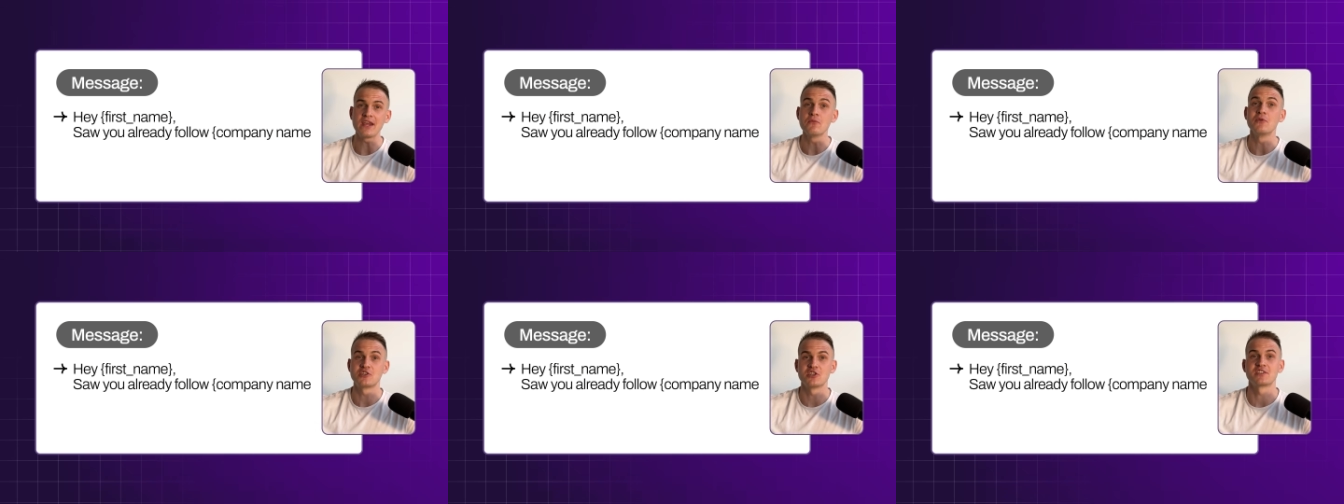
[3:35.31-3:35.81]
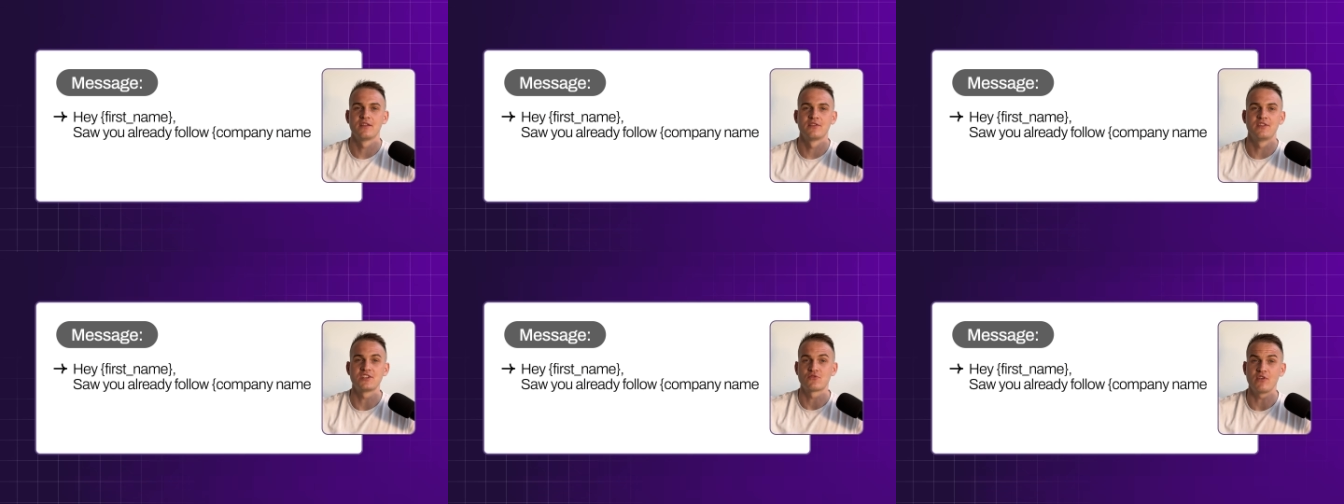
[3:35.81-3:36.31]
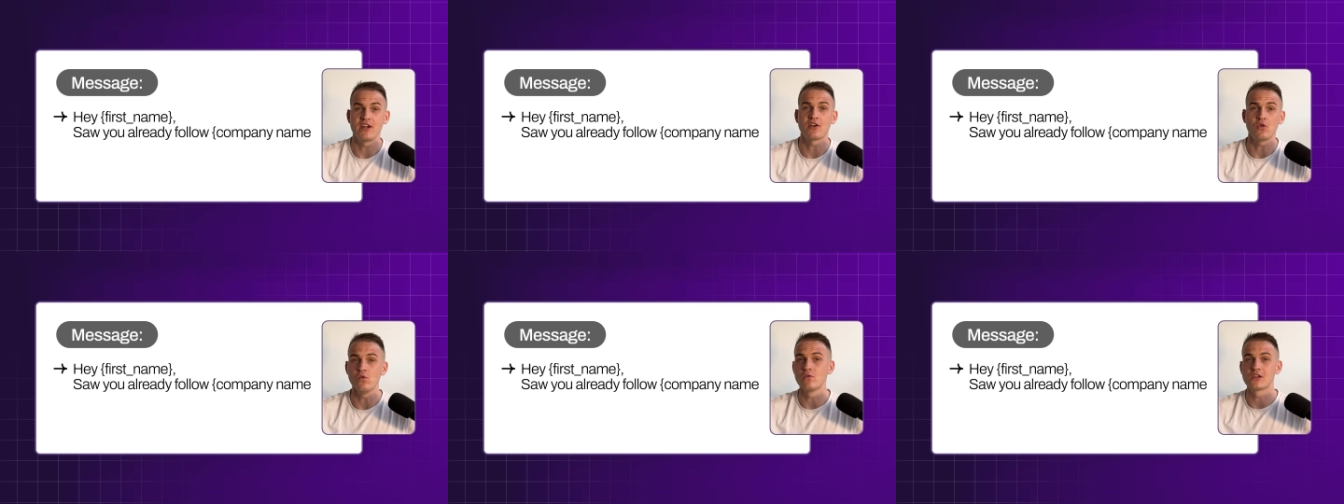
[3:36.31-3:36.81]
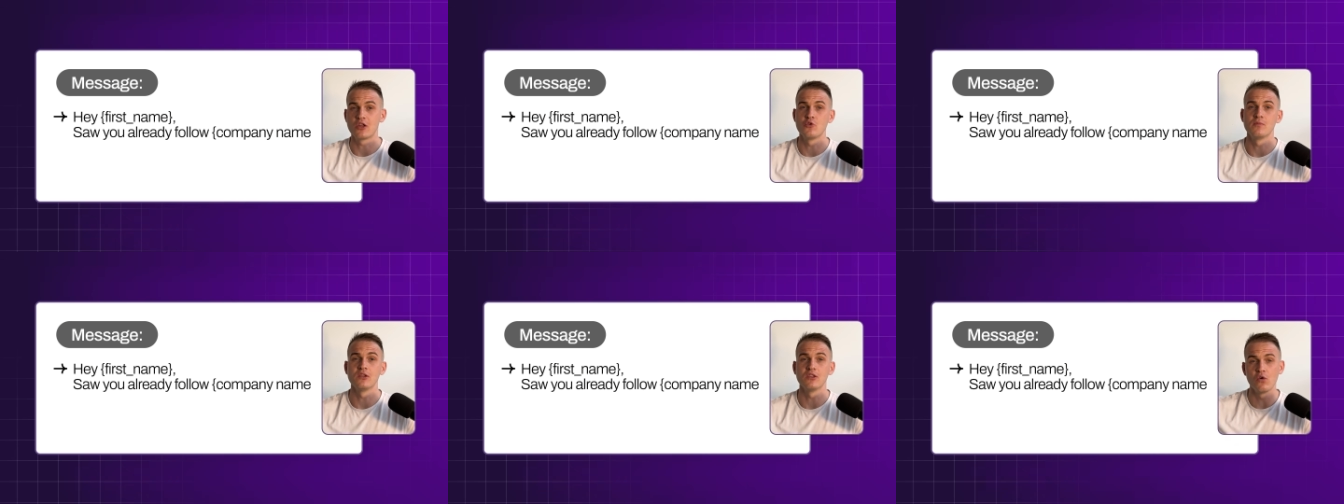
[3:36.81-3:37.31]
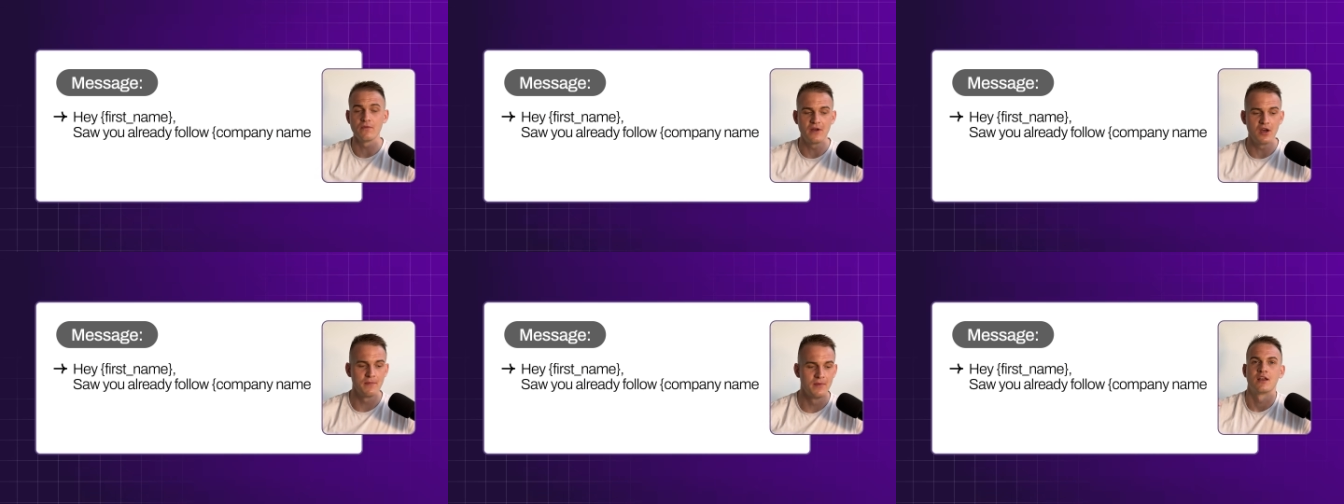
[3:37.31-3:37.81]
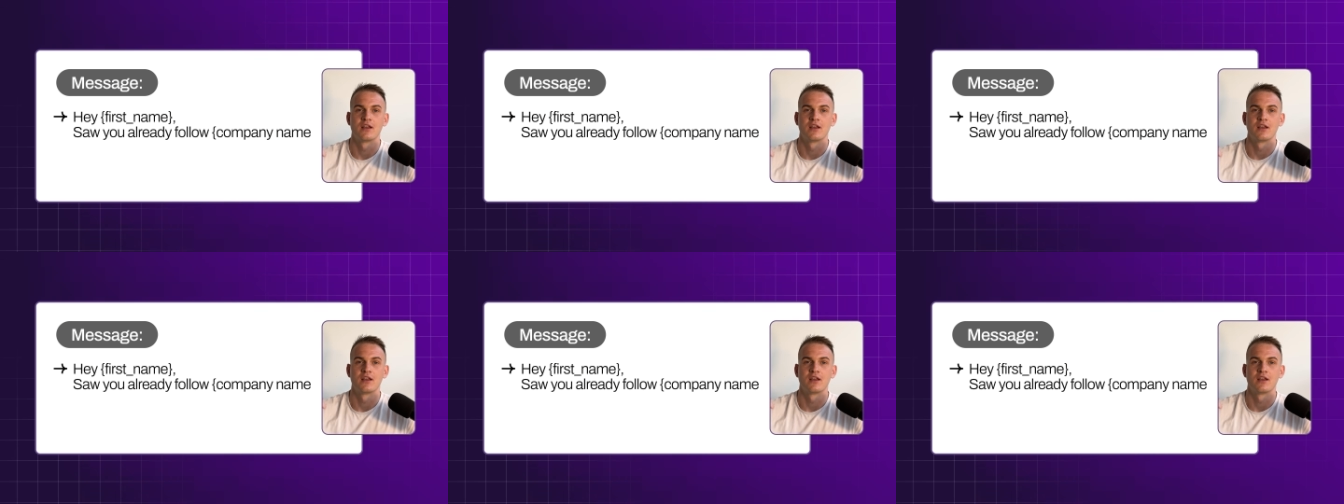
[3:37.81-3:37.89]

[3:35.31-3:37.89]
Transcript: which is this really cool global law firm.